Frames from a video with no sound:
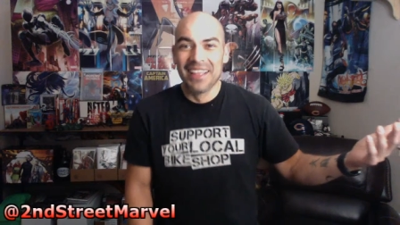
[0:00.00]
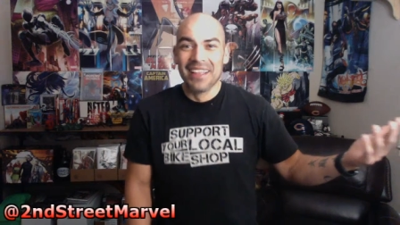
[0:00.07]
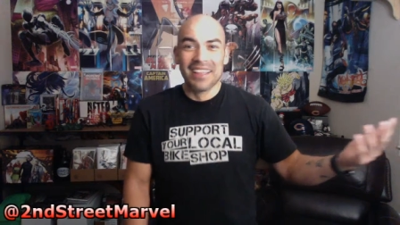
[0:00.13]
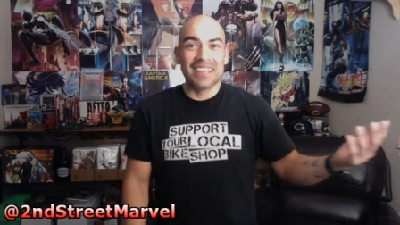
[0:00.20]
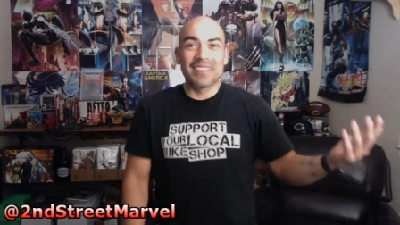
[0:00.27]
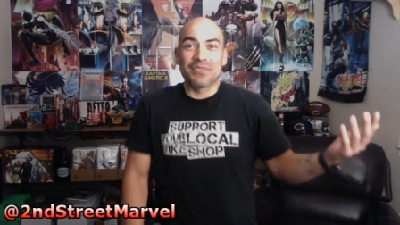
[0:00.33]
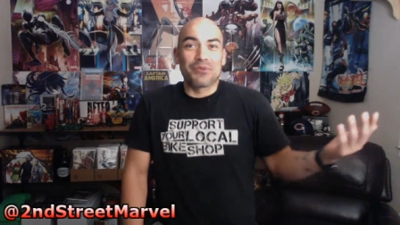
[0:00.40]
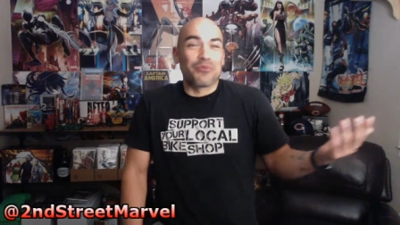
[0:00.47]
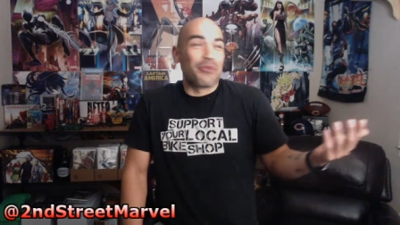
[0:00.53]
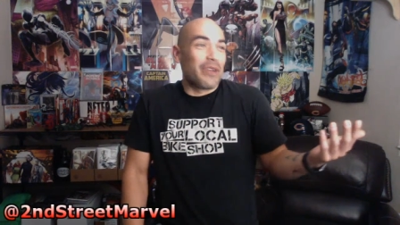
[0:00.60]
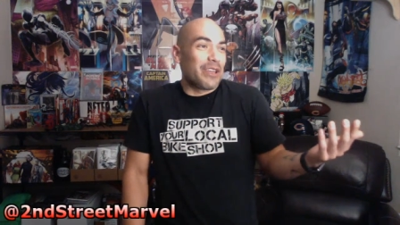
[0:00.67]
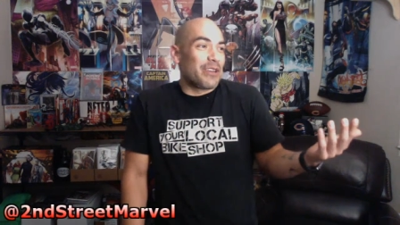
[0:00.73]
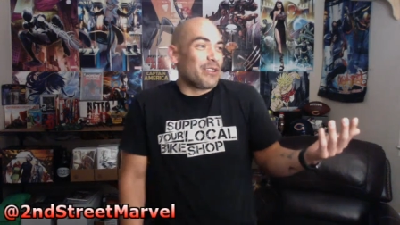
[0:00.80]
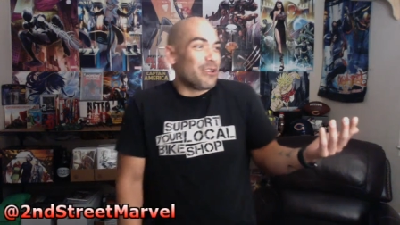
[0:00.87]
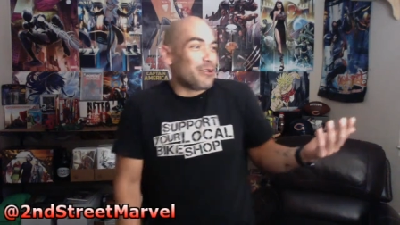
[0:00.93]
Like, this is
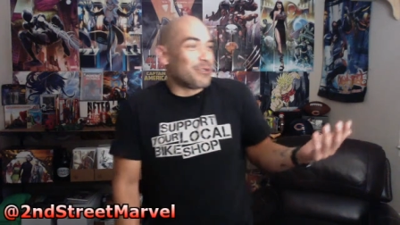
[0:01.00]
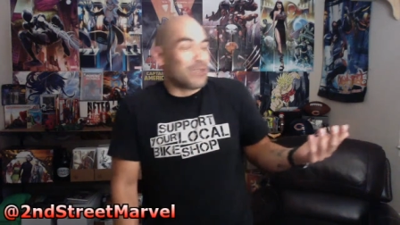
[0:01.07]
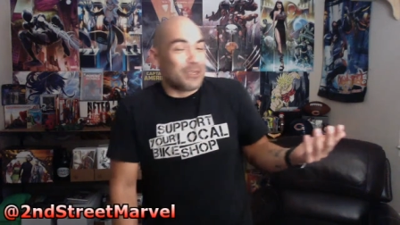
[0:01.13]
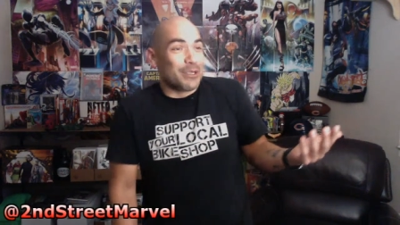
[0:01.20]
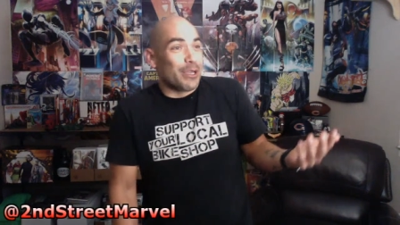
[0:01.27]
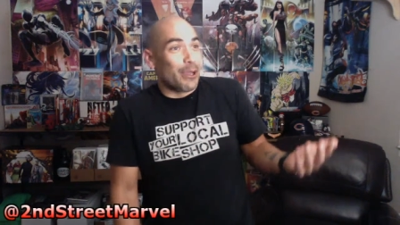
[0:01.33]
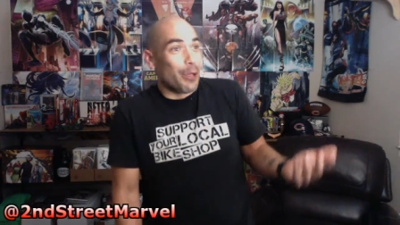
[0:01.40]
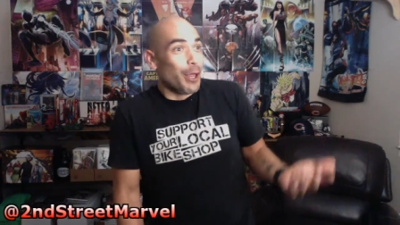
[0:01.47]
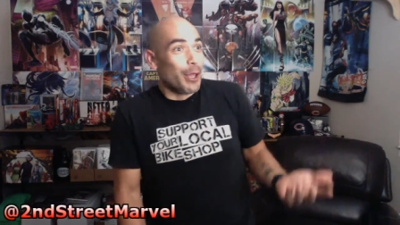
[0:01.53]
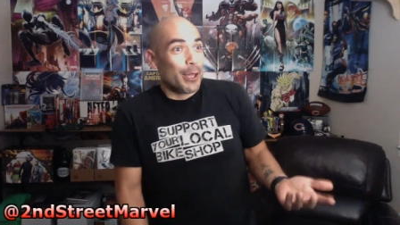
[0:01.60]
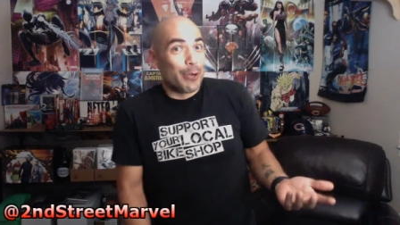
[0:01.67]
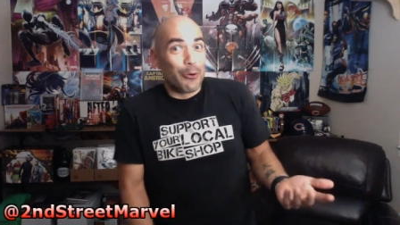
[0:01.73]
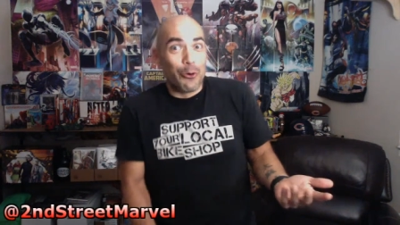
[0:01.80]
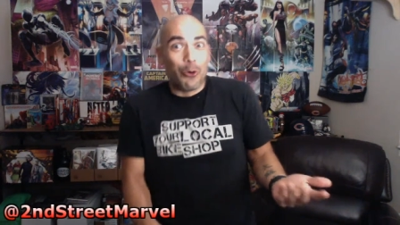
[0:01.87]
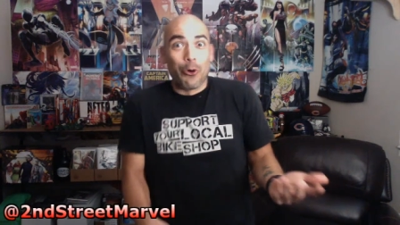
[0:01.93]
fucking news, and he's like,
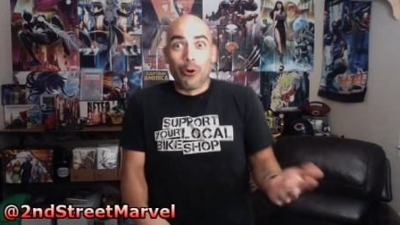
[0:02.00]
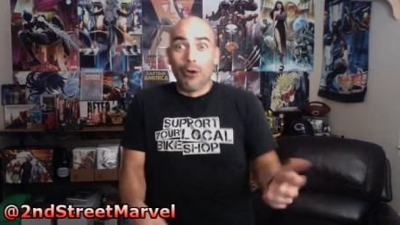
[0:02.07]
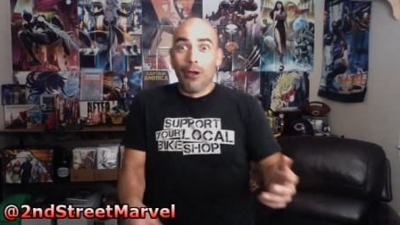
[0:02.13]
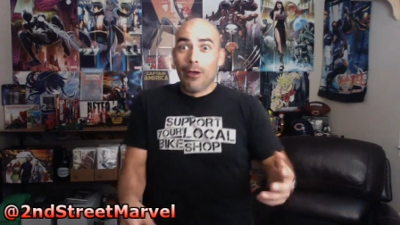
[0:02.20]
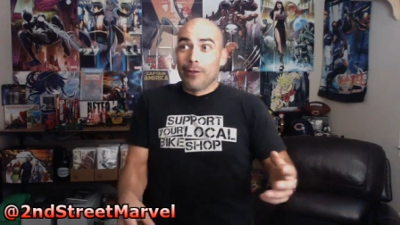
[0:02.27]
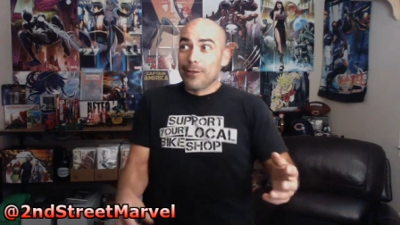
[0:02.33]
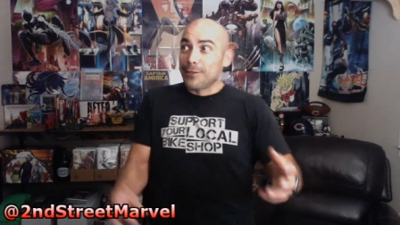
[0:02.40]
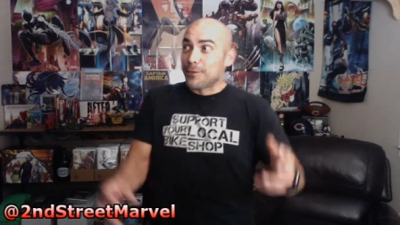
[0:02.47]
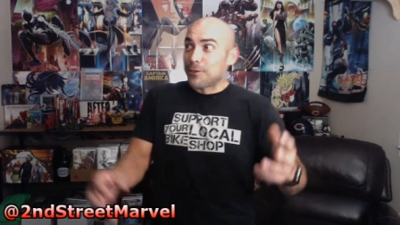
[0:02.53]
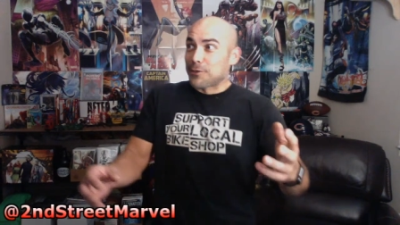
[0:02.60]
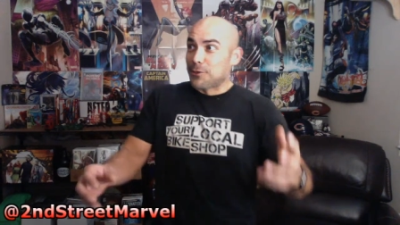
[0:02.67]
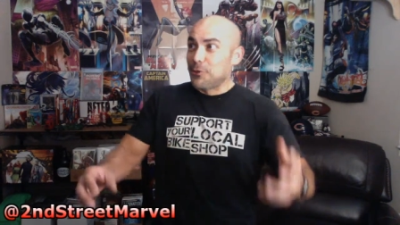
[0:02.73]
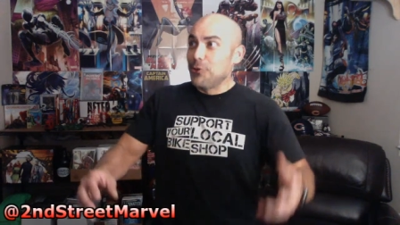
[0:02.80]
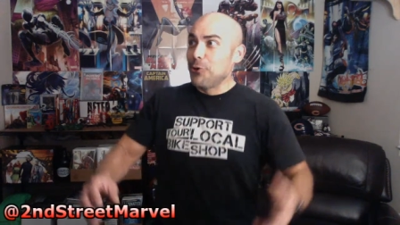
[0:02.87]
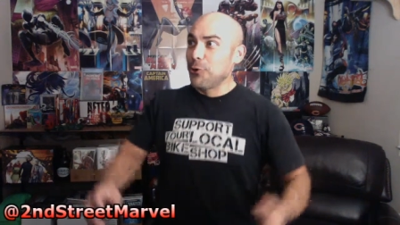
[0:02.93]
ooh, this is
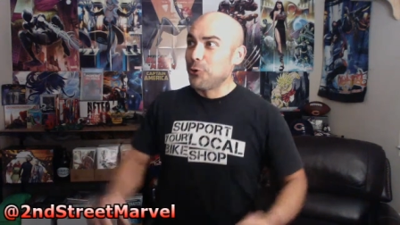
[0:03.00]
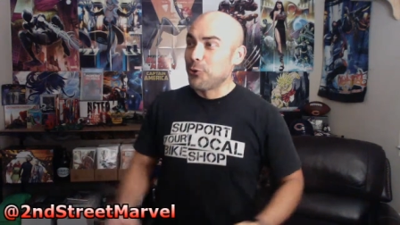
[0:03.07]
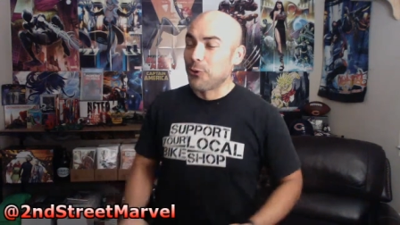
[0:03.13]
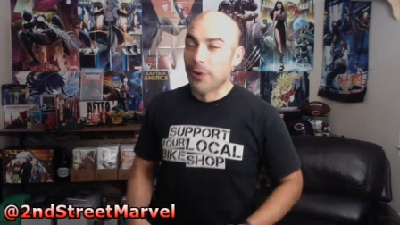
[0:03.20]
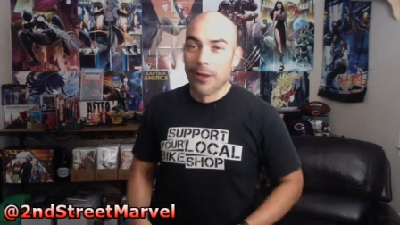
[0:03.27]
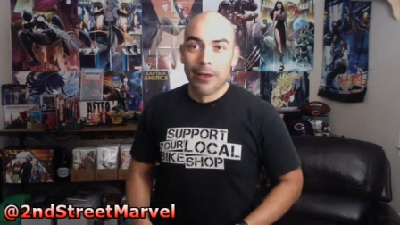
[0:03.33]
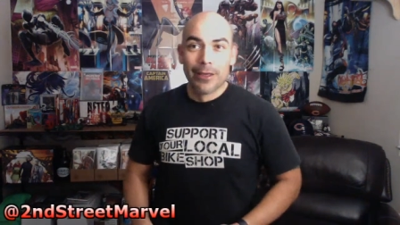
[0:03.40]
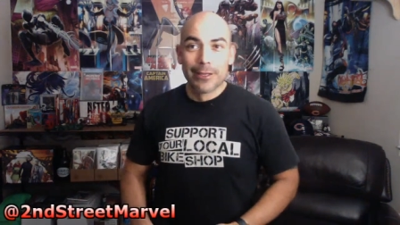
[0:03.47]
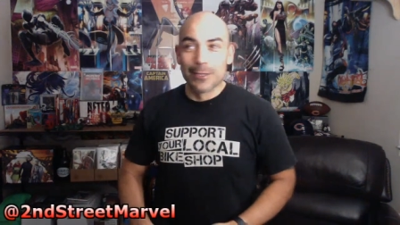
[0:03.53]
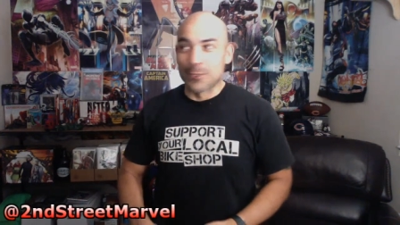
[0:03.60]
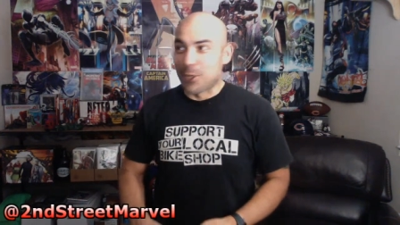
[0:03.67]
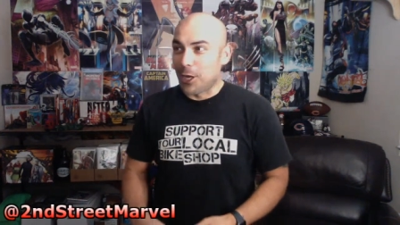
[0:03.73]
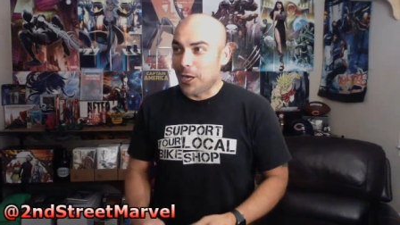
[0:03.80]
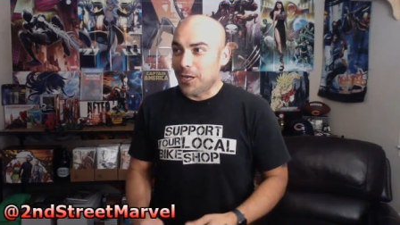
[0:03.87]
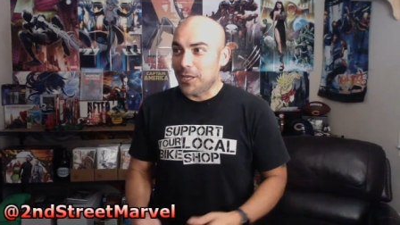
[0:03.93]
new. The
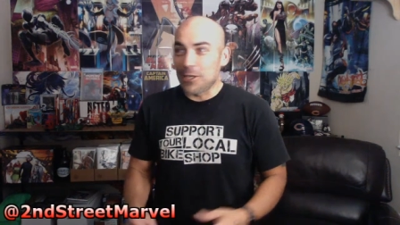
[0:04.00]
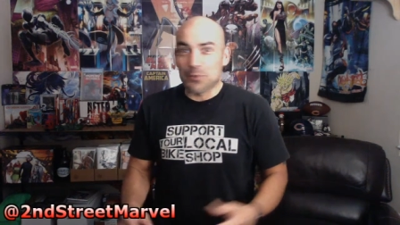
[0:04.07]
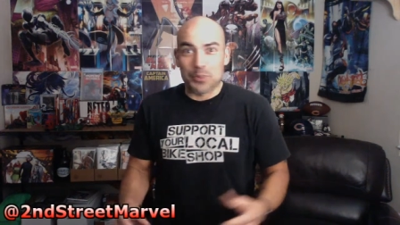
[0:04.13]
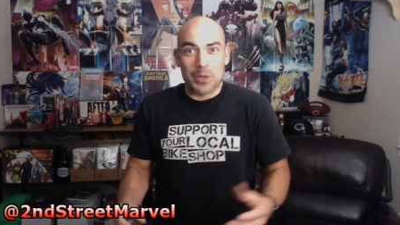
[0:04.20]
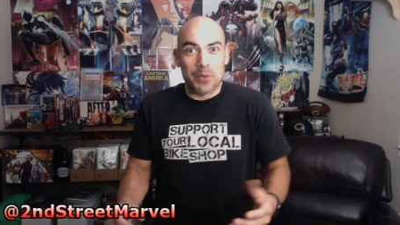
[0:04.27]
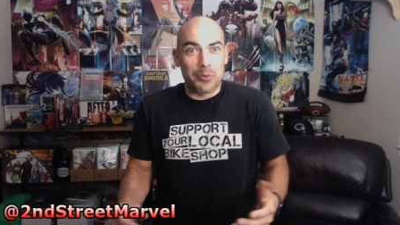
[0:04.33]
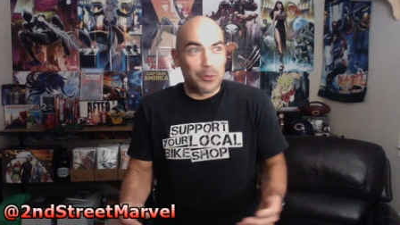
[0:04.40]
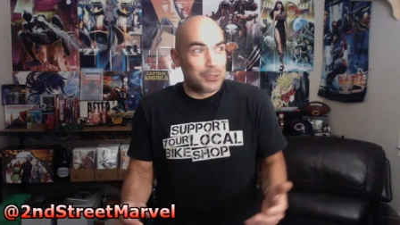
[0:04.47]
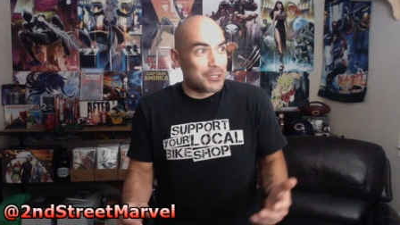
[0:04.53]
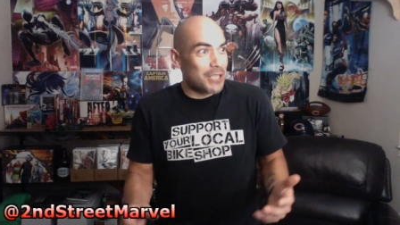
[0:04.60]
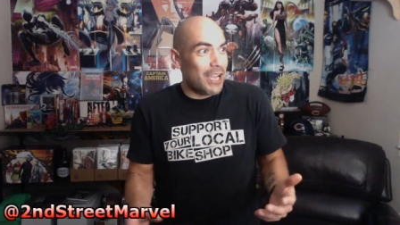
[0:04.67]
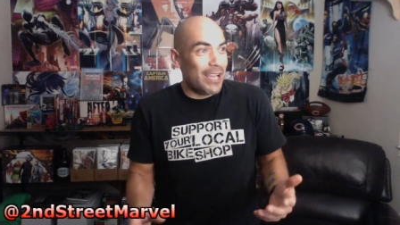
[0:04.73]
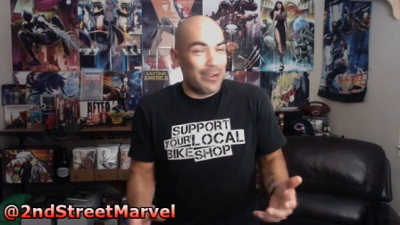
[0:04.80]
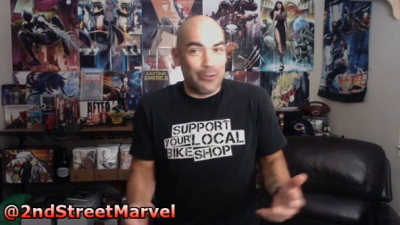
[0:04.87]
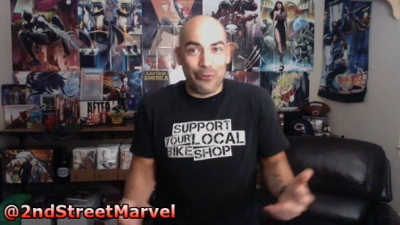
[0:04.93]
Chinese people in
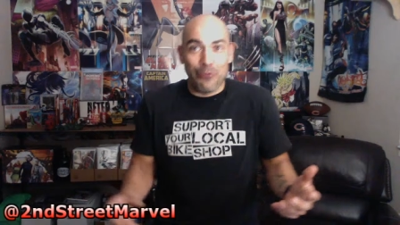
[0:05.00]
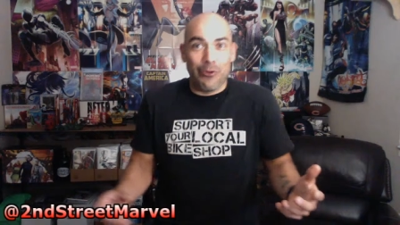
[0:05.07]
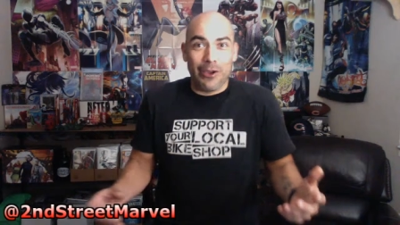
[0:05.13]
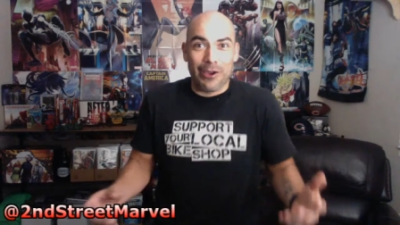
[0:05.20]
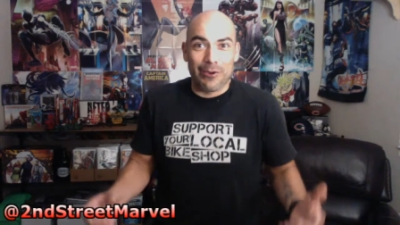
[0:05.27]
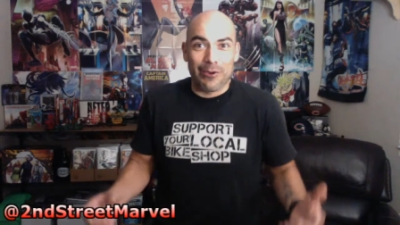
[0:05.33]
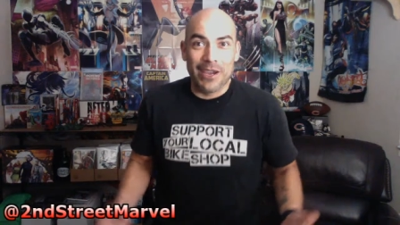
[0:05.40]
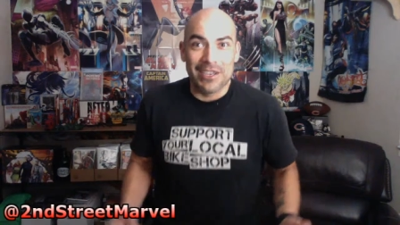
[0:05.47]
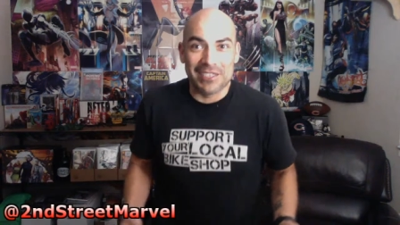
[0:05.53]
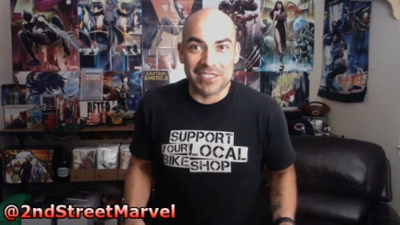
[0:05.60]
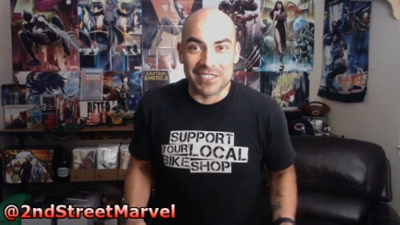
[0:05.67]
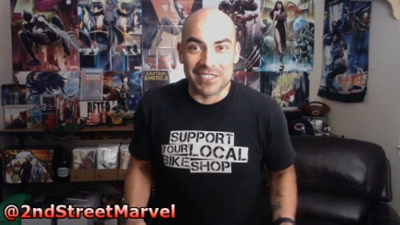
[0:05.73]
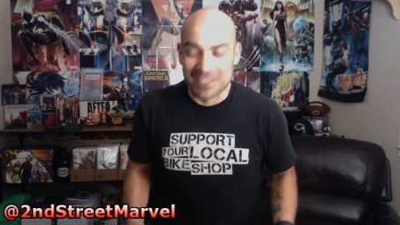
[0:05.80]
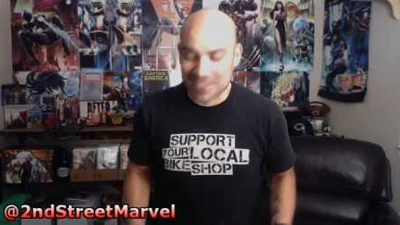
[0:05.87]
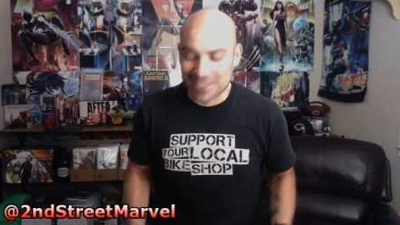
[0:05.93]
China, they're fucking
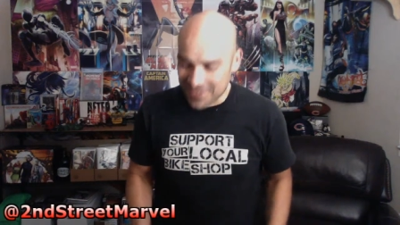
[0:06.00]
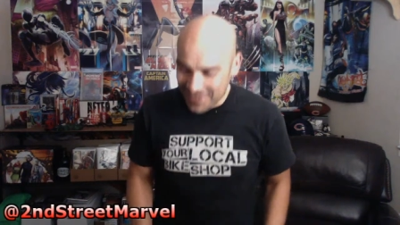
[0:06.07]
racist.